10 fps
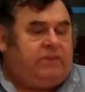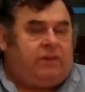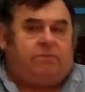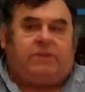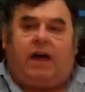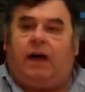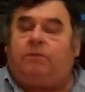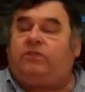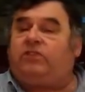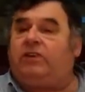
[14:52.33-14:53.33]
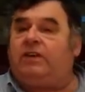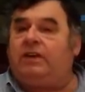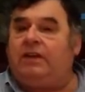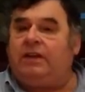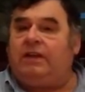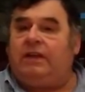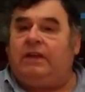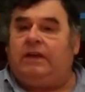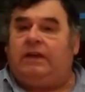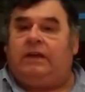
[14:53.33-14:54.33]
Sometimes
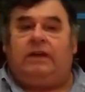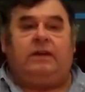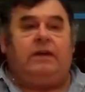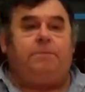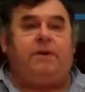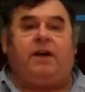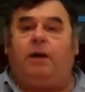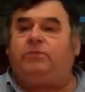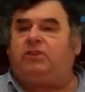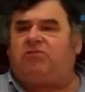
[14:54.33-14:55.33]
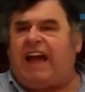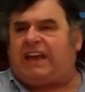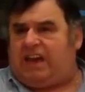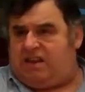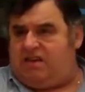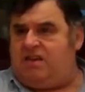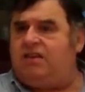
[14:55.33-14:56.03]
it becomes a racket.